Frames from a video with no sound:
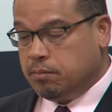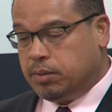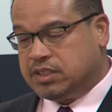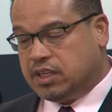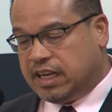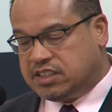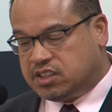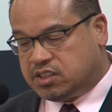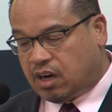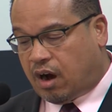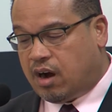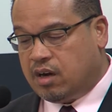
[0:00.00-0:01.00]
But let's
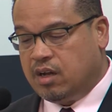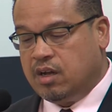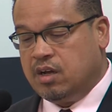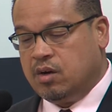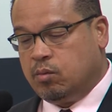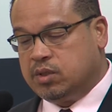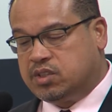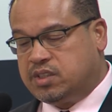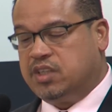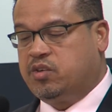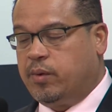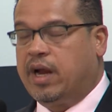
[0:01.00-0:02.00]
start with
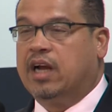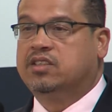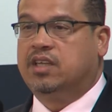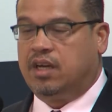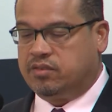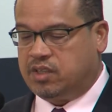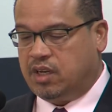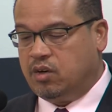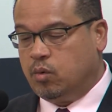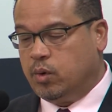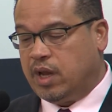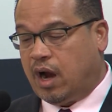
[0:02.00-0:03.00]
centering ourselves in
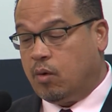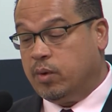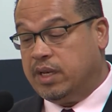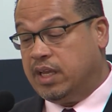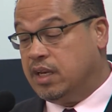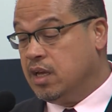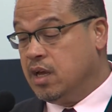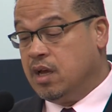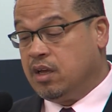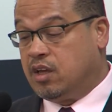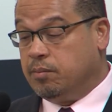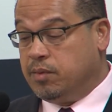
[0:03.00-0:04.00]
who we are. We need
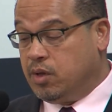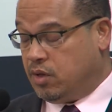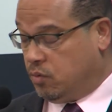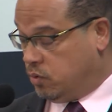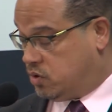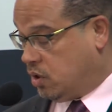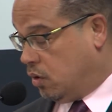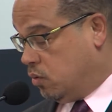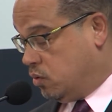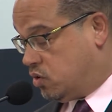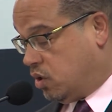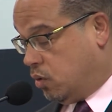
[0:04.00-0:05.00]

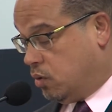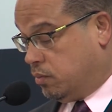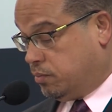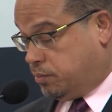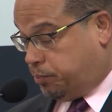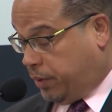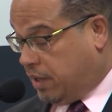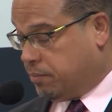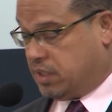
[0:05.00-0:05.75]
so be